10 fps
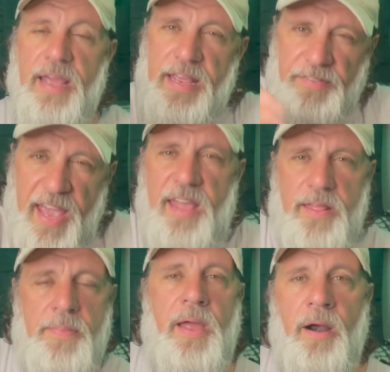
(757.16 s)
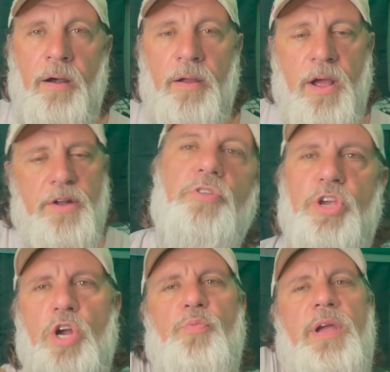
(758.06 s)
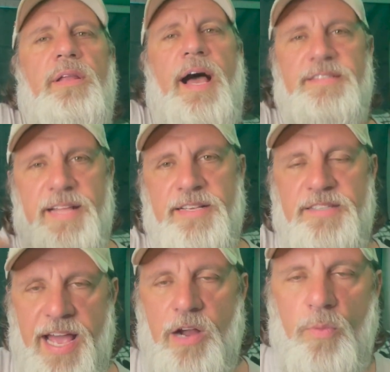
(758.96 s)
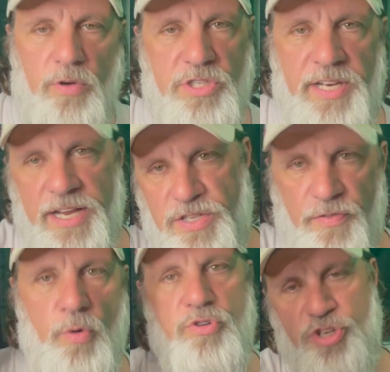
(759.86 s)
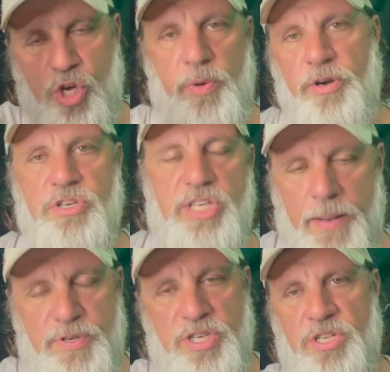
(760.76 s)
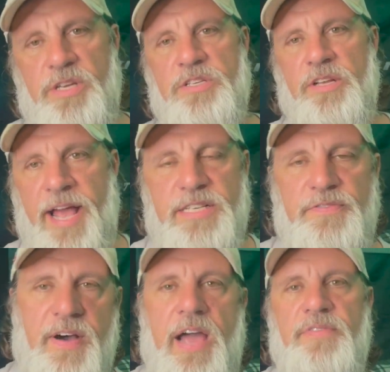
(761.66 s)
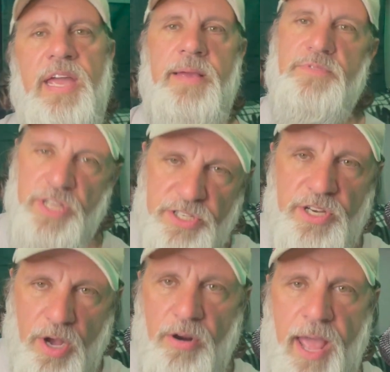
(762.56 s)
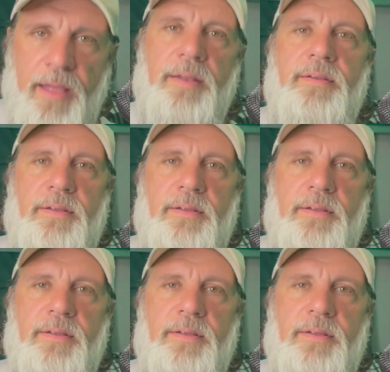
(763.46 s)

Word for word: He's getting there. Do you realize that Zach Wilson has thrown two interceptions in his last five games? Did you know that?